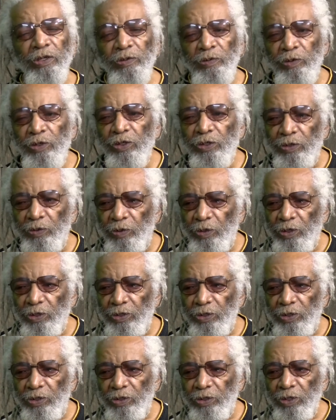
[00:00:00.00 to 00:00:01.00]

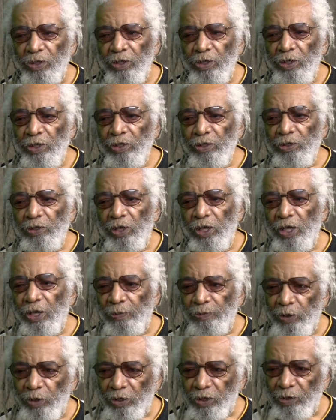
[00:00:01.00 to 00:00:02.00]
resources to help
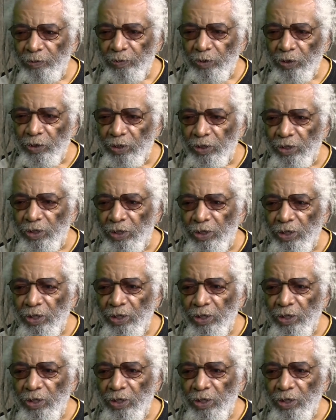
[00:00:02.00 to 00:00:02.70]
their community.